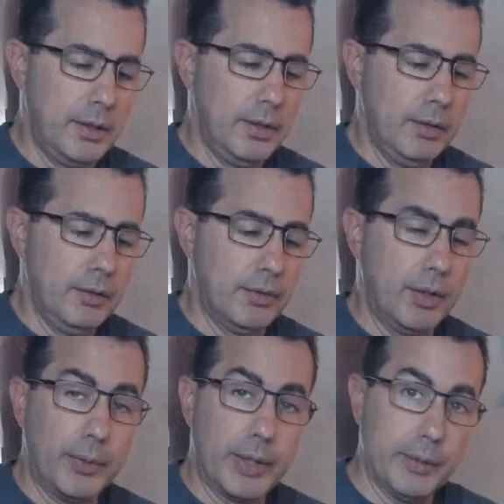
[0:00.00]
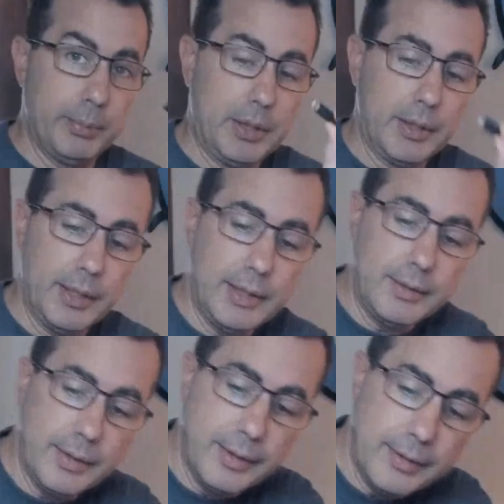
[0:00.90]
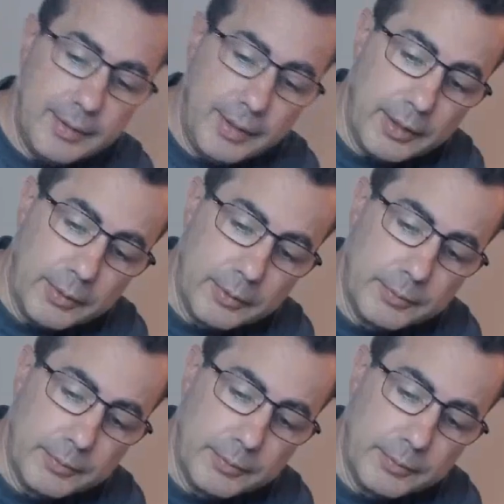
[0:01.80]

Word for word: so we're gonna plug it into the Zino.